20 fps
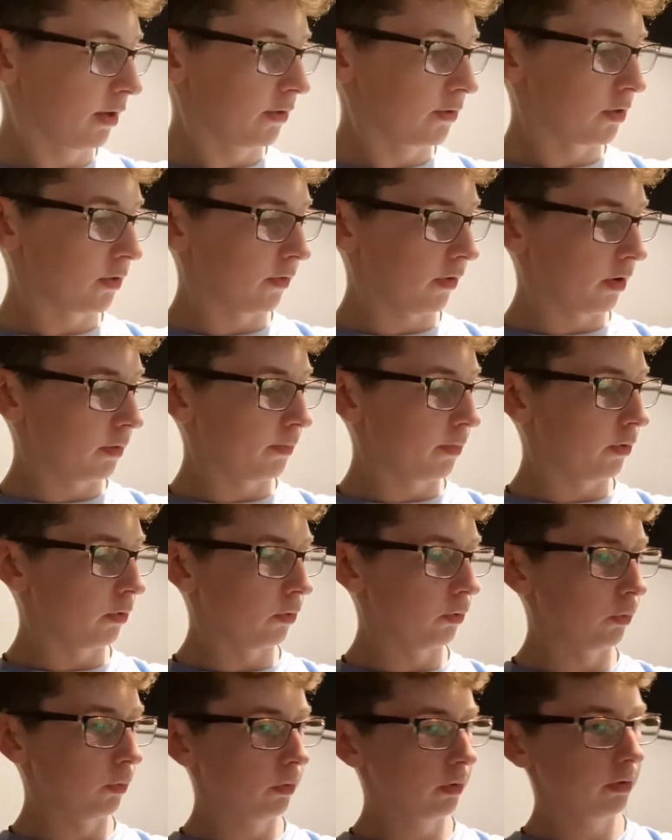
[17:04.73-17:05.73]
So if I
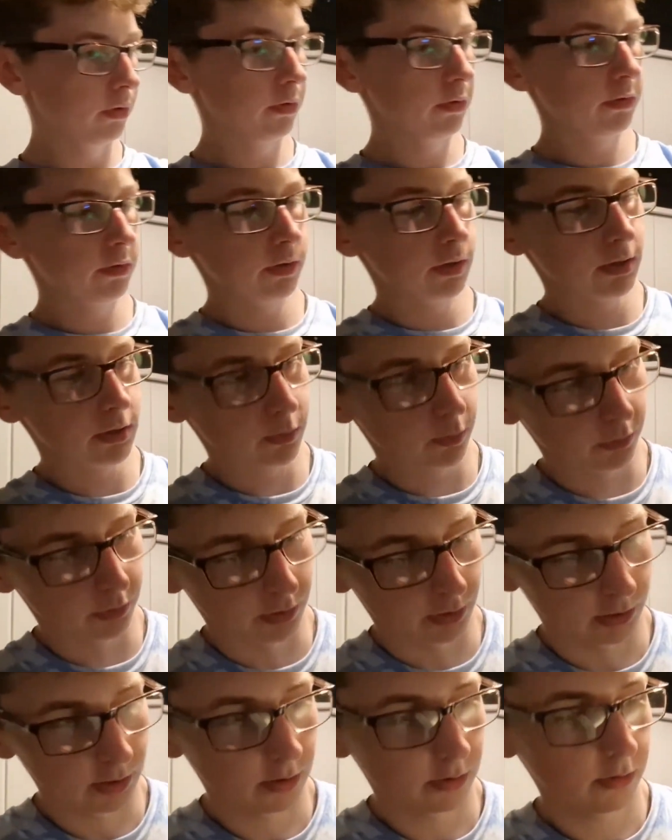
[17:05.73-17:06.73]
pull this one
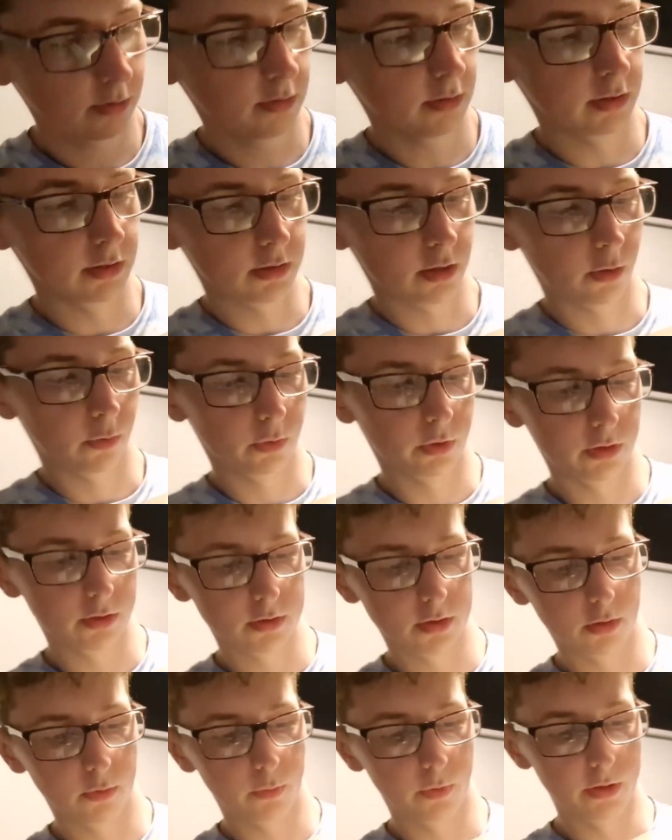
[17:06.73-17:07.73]
here, I need to hold it a
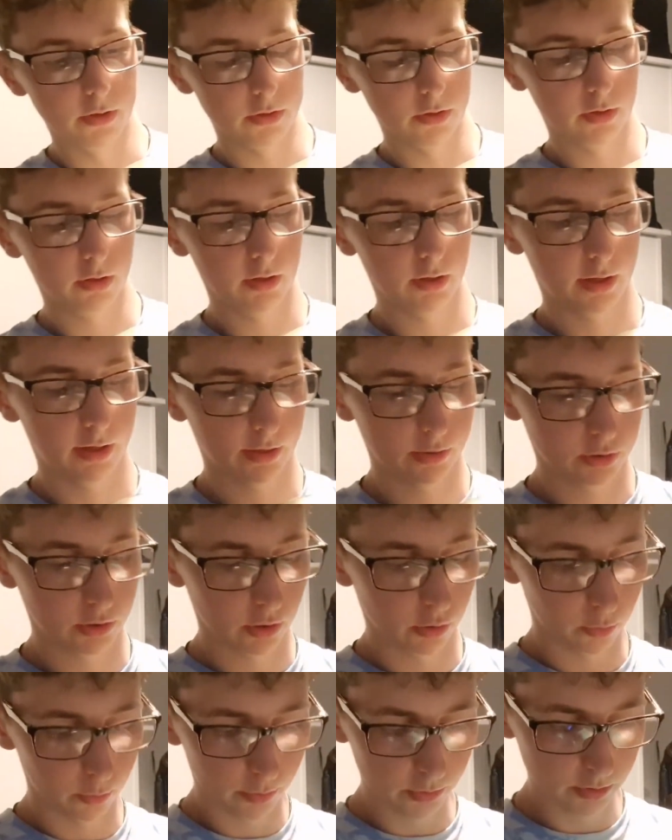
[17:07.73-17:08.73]
certain way so that it
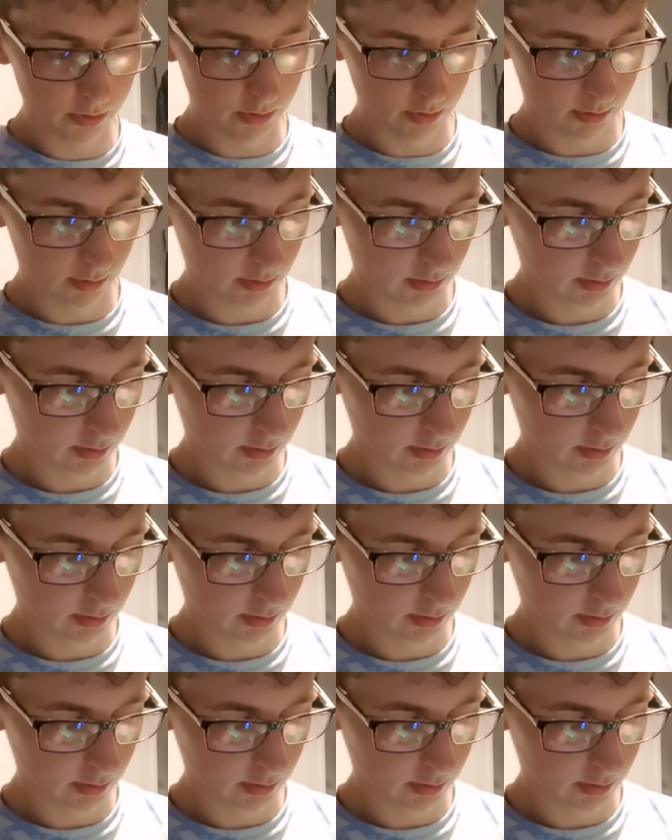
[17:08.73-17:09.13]
actually opens.